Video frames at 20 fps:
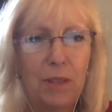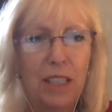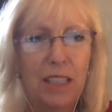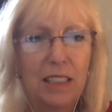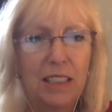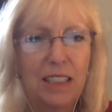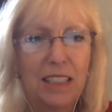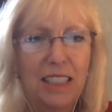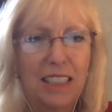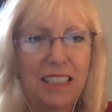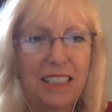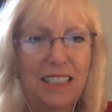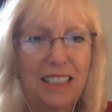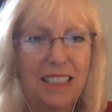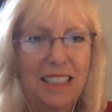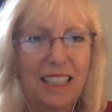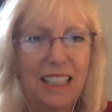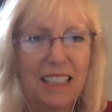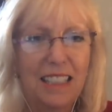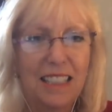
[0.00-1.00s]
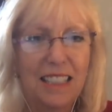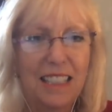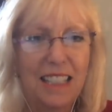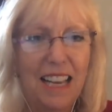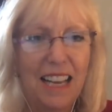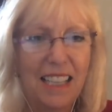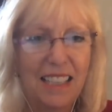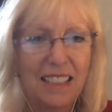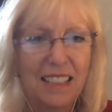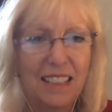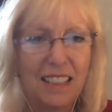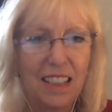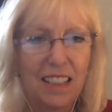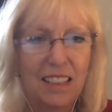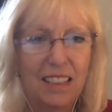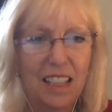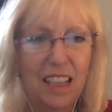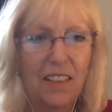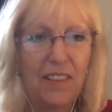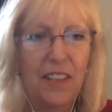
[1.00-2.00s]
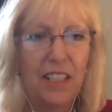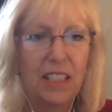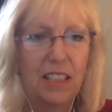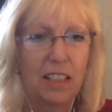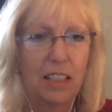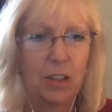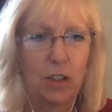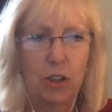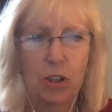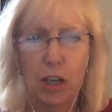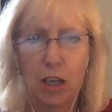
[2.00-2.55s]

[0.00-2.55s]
Beatriz says yes, Octavia says